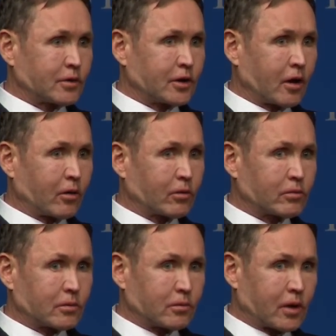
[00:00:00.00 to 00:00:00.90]
you know,
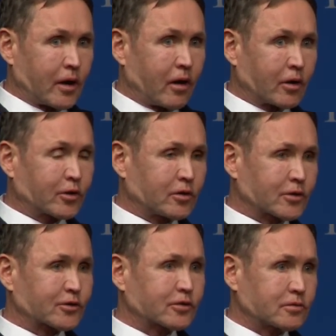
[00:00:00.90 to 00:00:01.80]
my
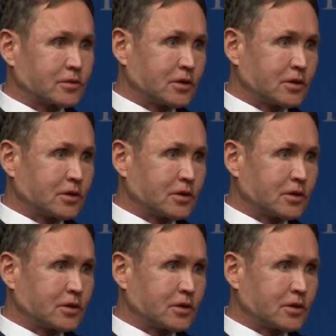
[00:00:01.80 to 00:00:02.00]
uncles